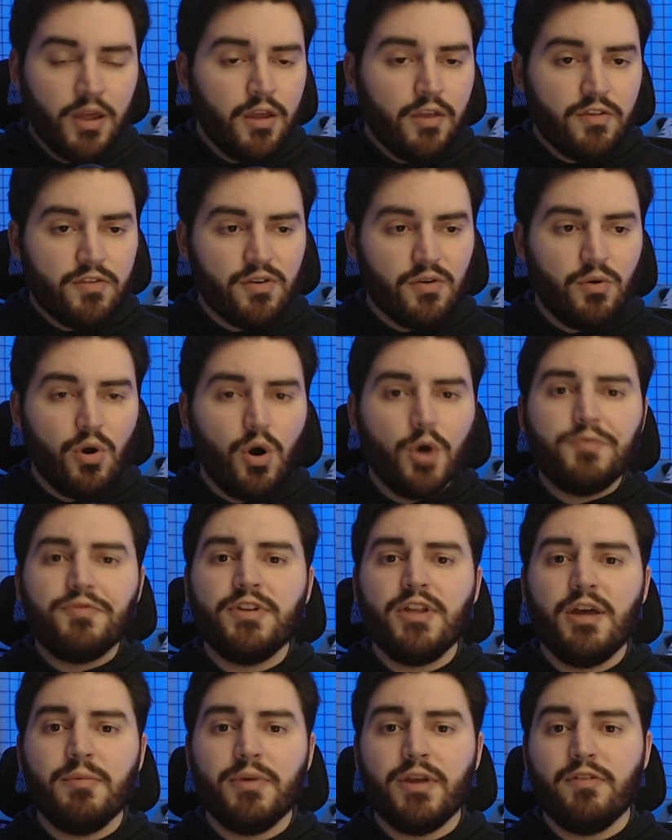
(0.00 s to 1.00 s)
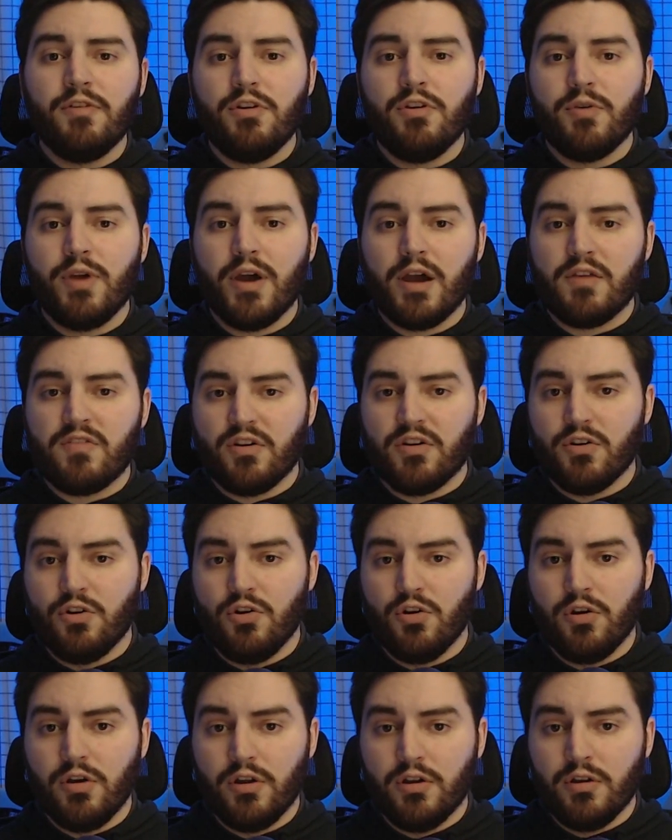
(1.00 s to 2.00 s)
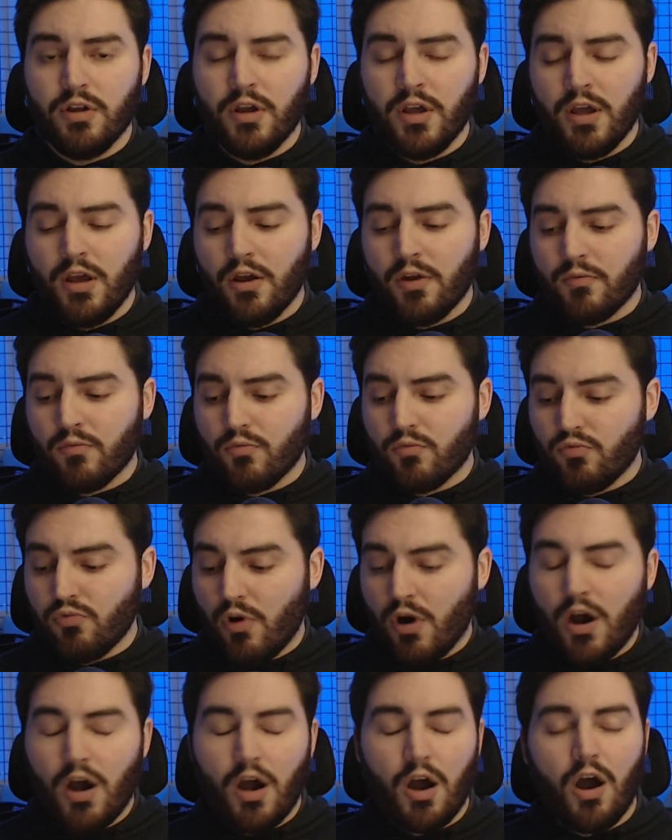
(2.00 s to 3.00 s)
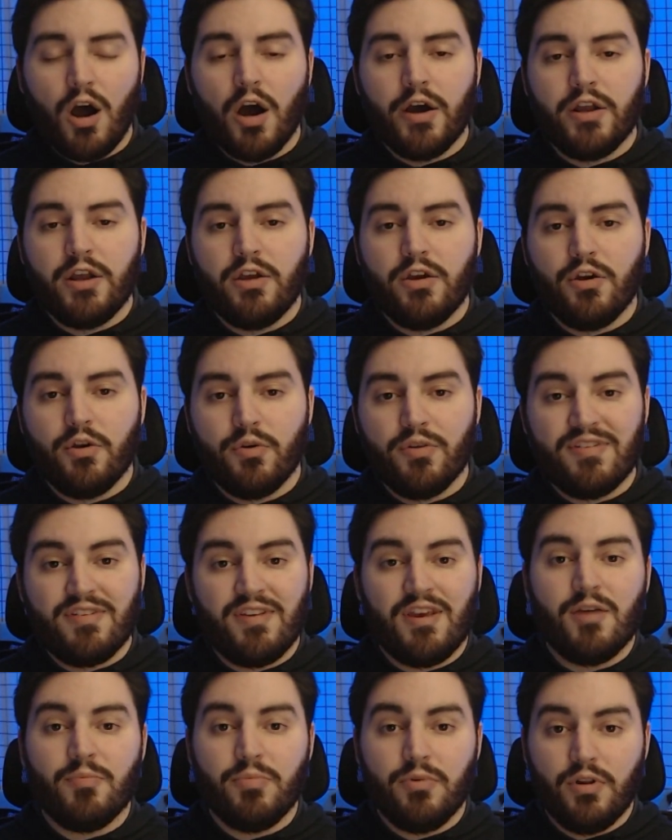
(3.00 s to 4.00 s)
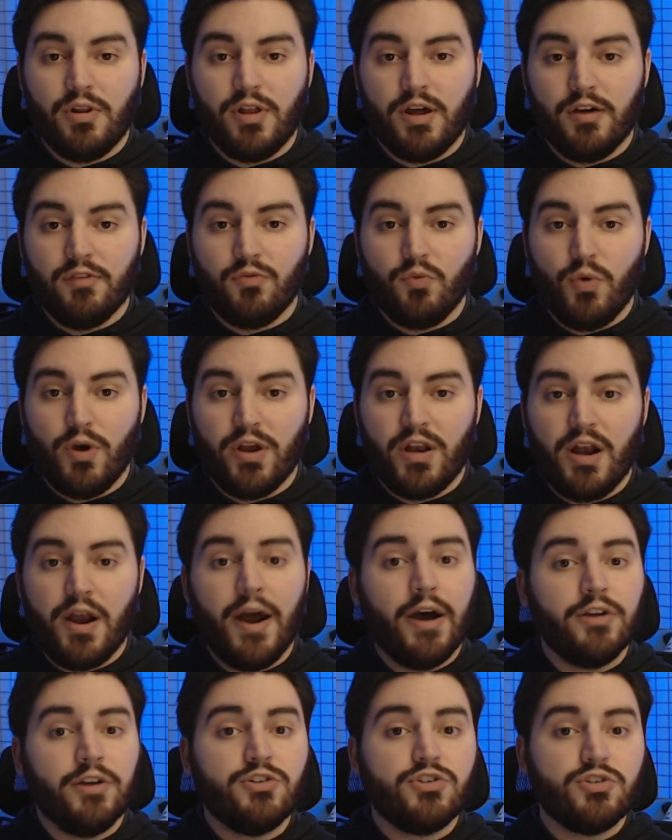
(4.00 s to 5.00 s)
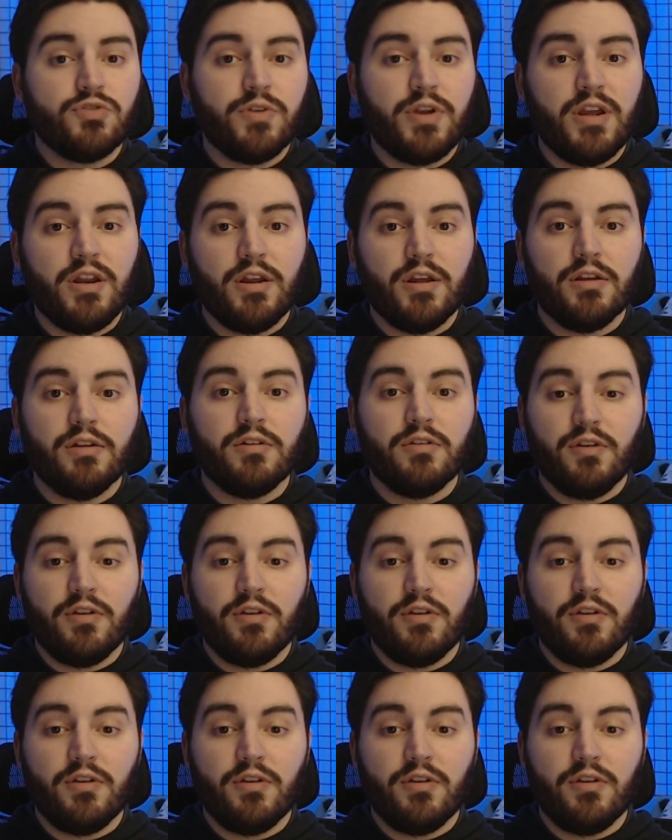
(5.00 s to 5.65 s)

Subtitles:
So hopefully I'm giving you guys a good raw audio sample of what an untreated